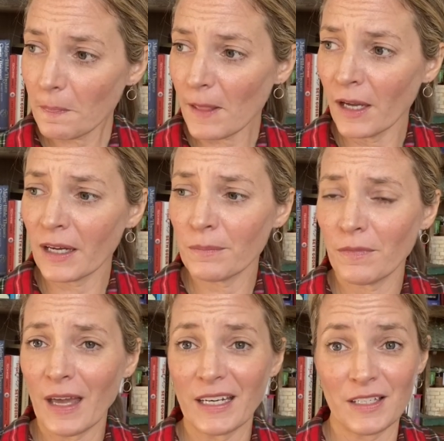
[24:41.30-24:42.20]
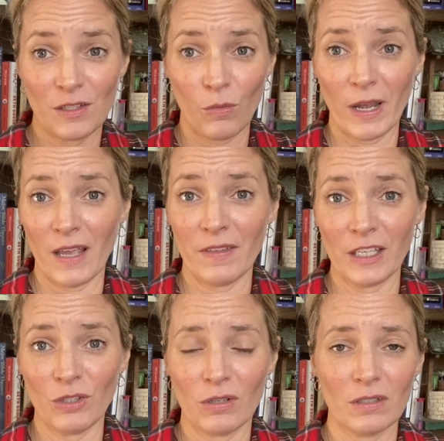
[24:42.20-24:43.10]
that is a way that
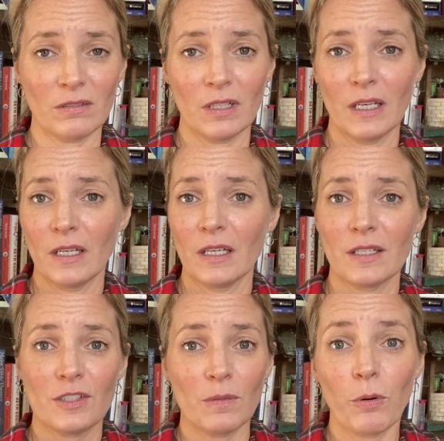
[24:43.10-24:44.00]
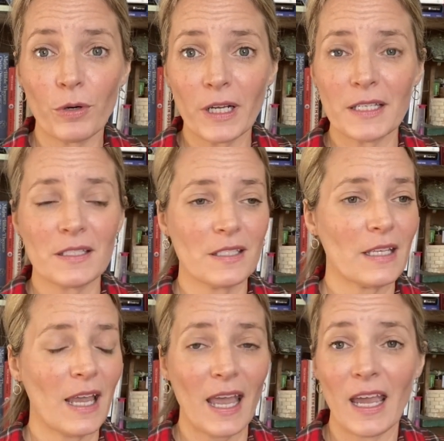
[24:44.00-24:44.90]
you can support us and
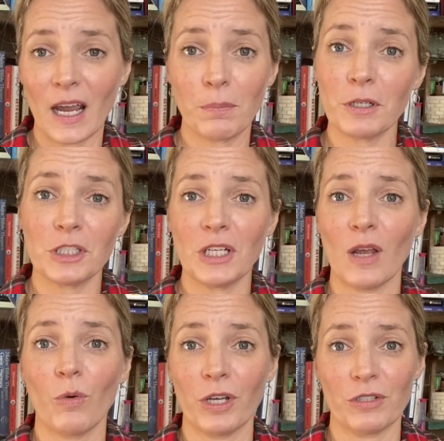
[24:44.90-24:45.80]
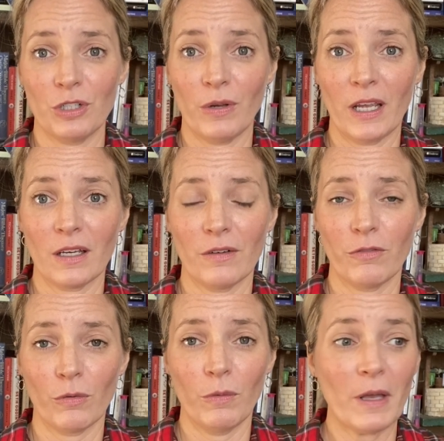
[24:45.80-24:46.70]
say, hey, I appreciate what you're doing
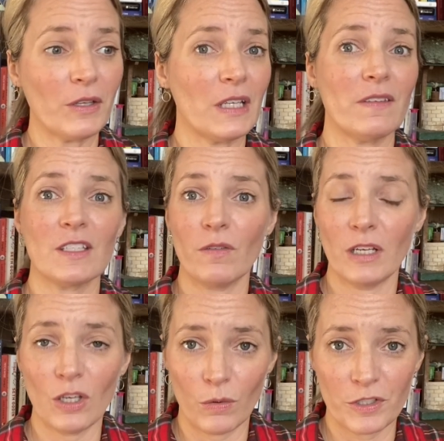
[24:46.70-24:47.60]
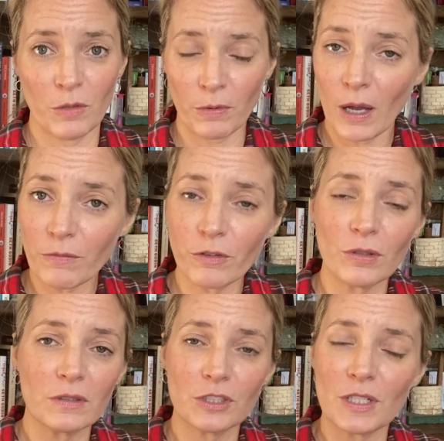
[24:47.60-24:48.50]
for me, Melanie. This video was super
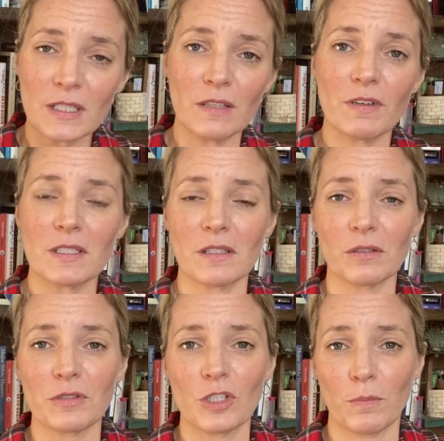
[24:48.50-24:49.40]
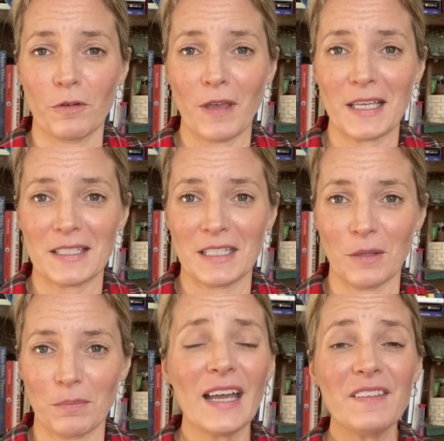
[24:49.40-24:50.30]
helpful. Just leave us a little super thanks
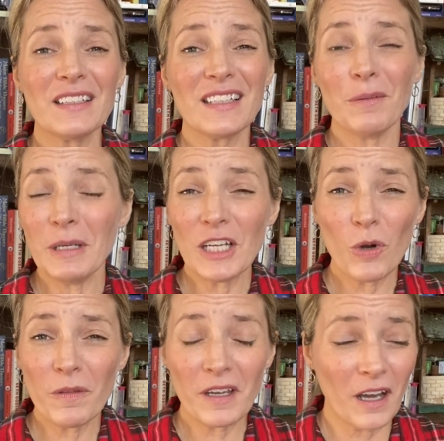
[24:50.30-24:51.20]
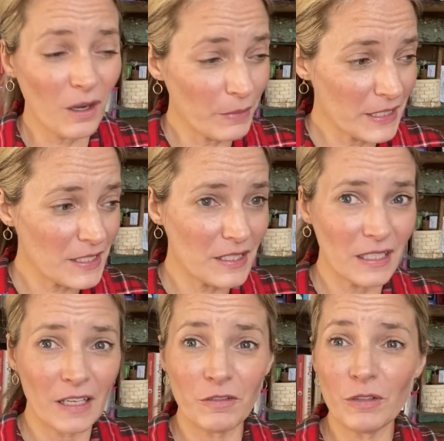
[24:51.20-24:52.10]
tip. And then let me know in the comments
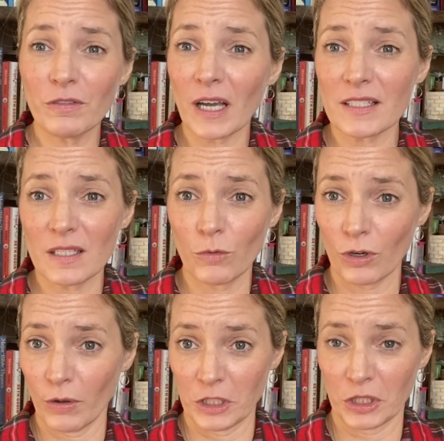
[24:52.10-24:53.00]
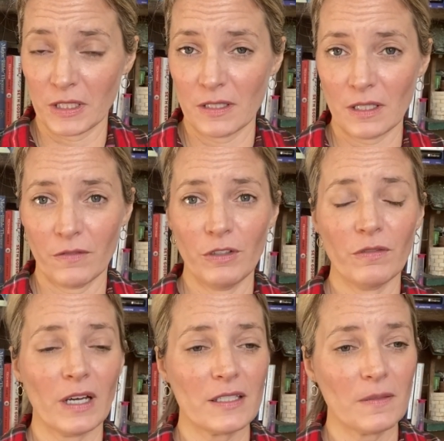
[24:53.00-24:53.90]
if you've got some more questions, if you've
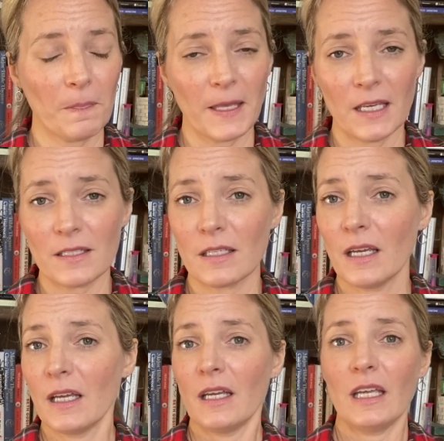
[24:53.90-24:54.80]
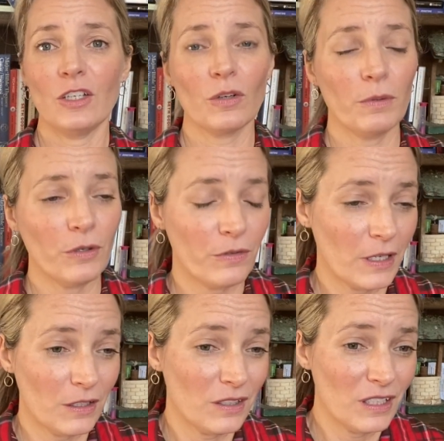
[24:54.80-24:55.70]
got some things in your booth
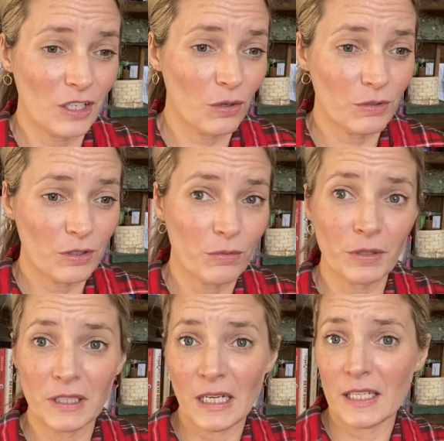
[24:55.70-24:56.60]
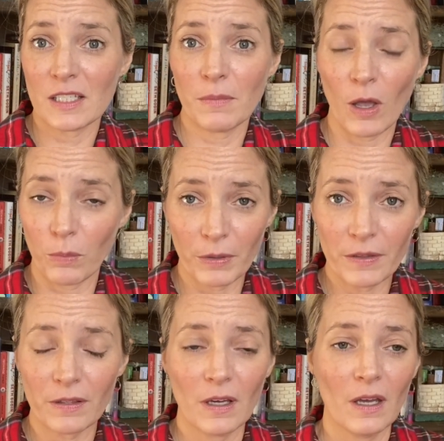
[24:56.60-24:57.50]
that, you know, you're really needing some help
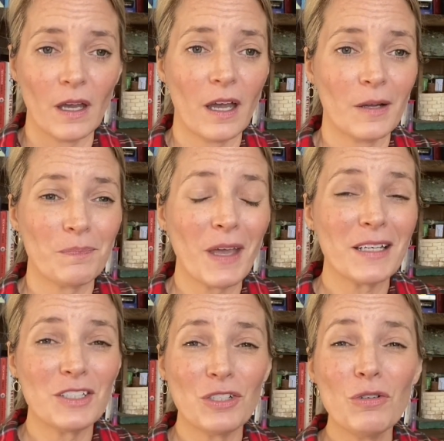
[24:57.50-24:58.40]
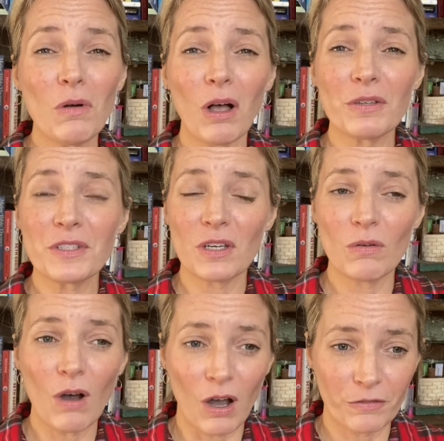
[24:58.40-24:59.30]
with. I do
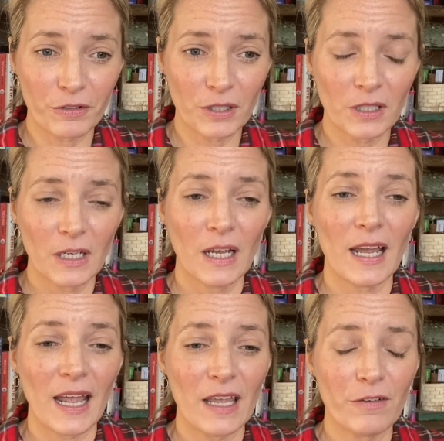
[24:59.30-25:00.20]
also offer a